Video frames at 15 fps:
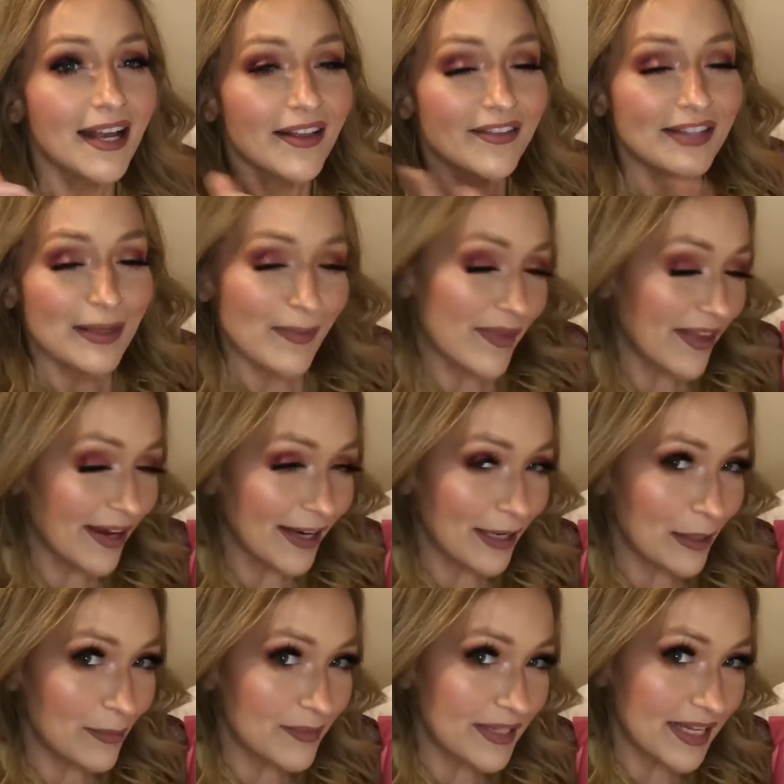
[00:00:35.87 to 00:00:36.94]
some of the
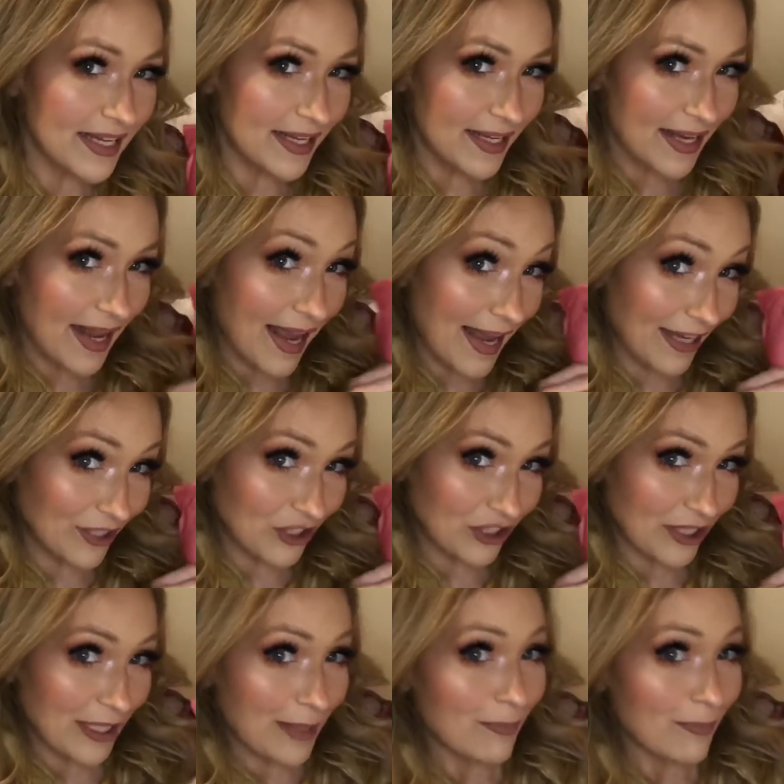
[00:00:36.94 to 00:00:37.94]
items in action.